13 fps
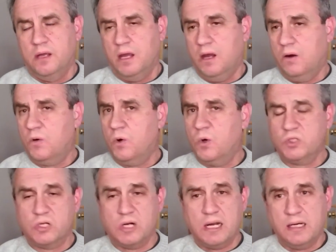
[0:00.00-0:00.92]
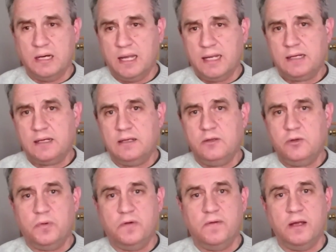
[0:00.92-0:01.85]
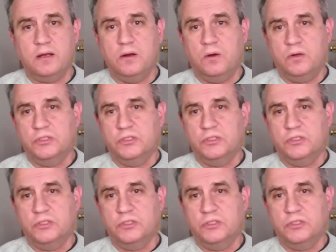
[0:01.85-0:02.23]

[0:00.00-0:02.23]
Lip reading: And courts are unlikely to provide long